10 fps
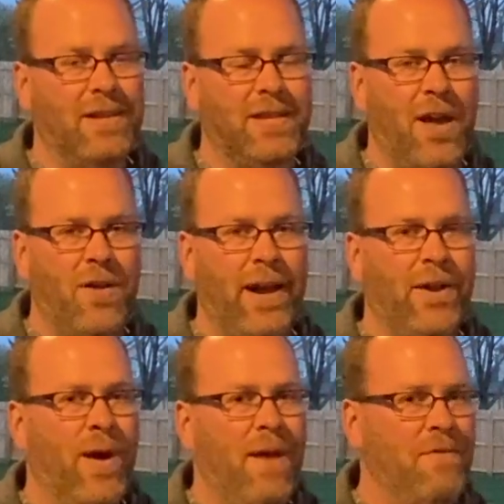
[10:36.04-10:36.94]
XL. I
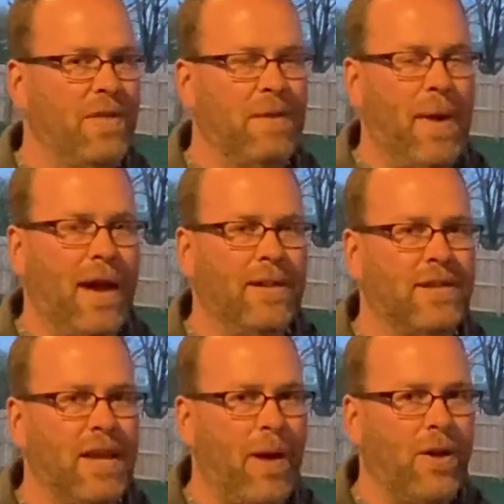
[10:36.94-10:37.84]
don't have anything bad to
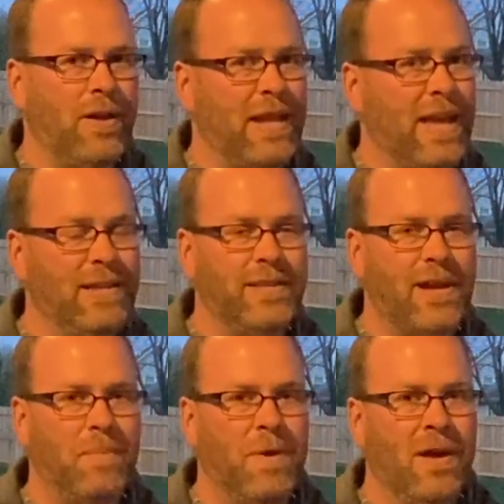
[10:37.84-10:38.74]
say about it. It heats
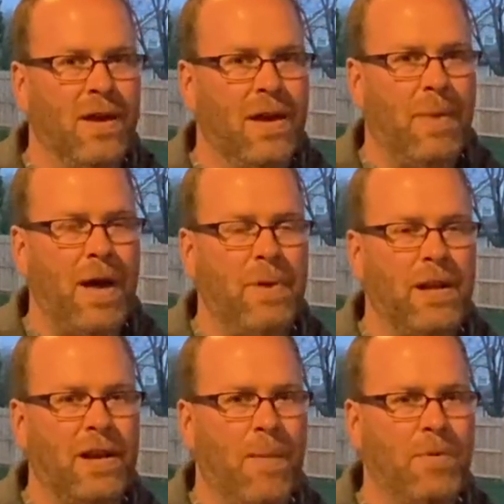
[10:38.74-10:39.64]
up, in my
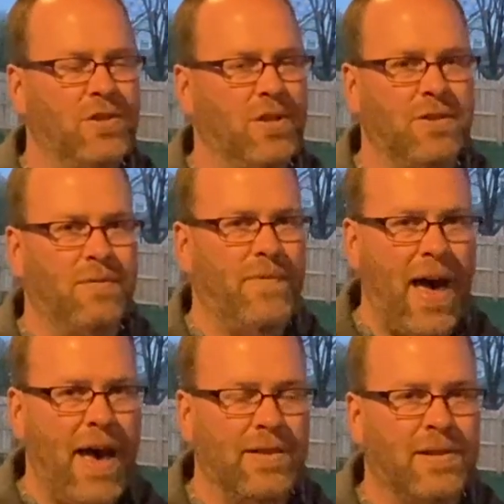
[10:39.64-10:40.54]
opinion, almost just as
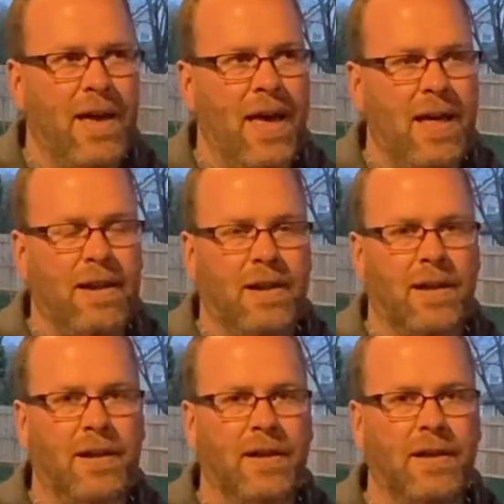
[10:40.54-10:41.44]
fast. And
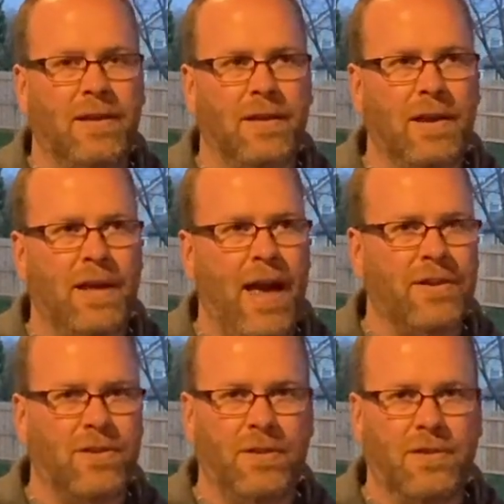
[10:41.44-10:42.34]
it
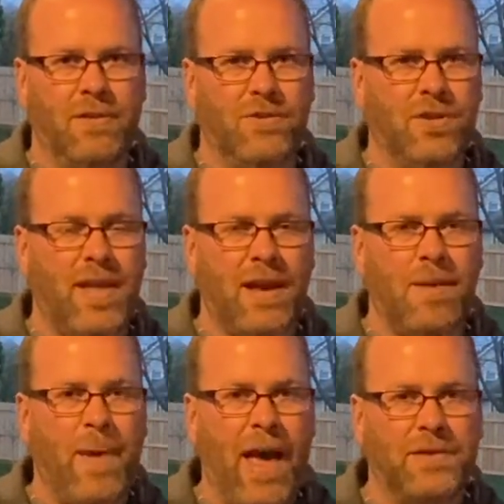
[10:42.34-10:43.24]
has just that
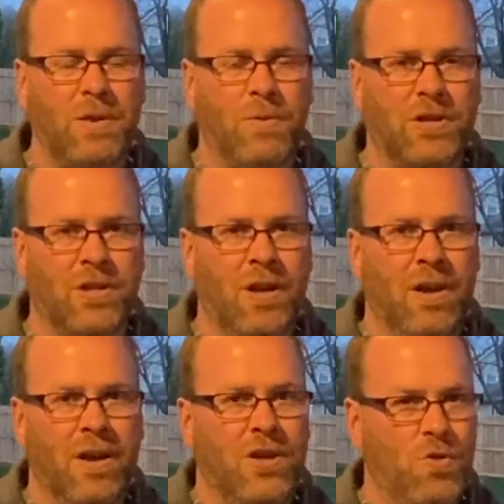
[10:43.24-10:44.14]
capacity, which
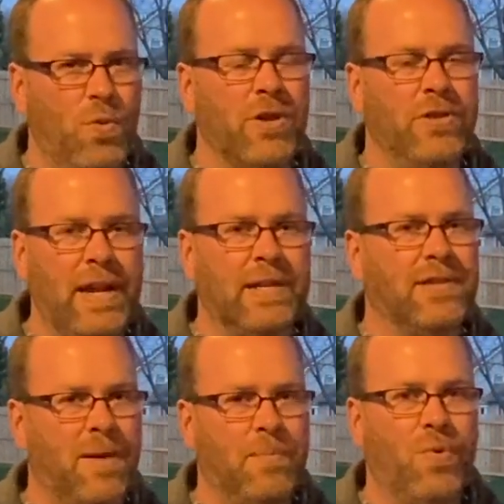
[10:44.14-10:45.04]
you will need at
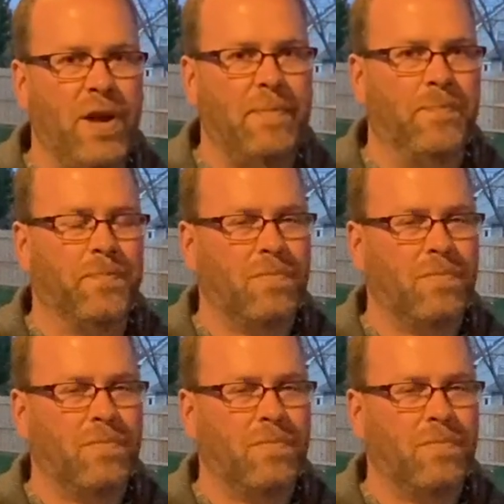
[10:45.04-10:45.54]
some point.